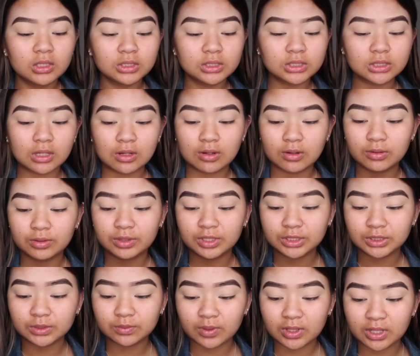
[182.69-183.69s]
So
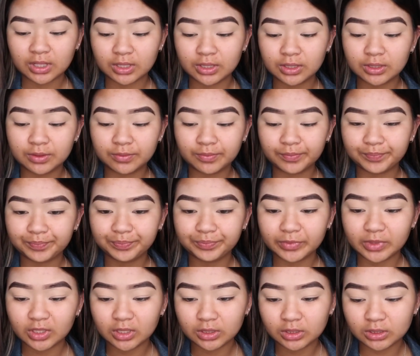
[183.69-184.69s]
this one
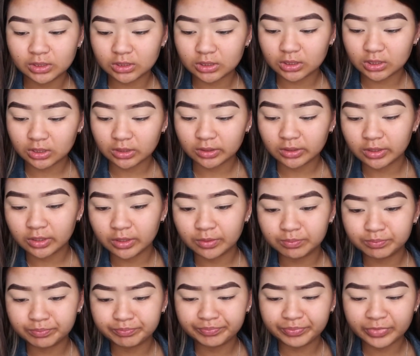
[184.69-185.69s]
is the
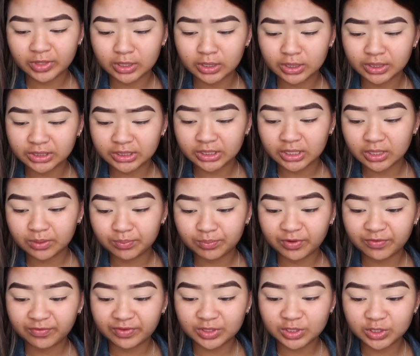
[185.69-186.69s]
Thin Lizzy
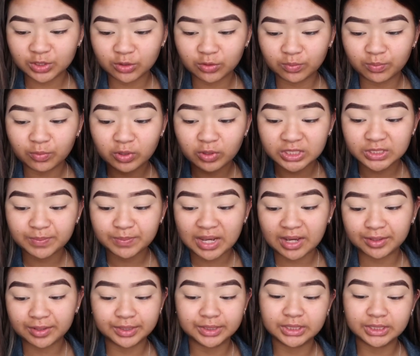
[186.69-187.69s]
Professional Press
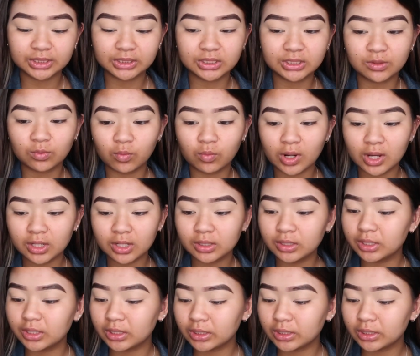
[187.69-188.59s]
Powder 6-in-1.